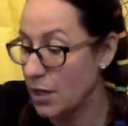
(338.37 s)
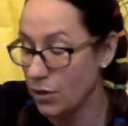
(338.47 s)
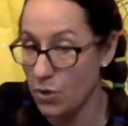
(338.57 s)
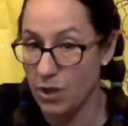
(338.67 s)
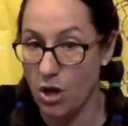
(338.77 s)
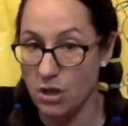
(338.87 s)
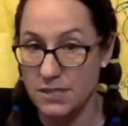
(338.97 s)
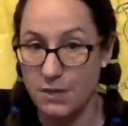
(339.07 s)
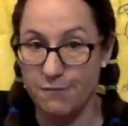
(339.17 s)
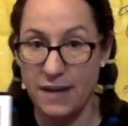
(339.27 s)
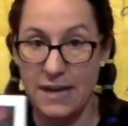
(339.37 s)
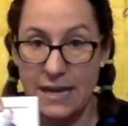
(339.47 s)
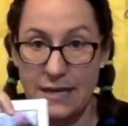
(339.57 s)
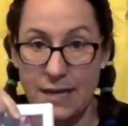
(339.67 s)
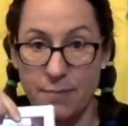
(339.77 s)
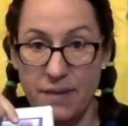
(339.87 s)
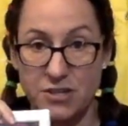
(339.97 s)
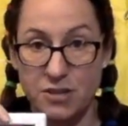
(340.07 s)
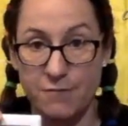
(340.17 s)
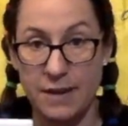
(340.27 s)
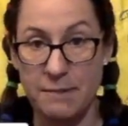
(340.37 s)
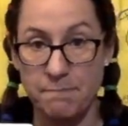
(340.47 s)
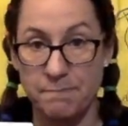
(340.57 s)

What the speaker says: You can also find a picture frame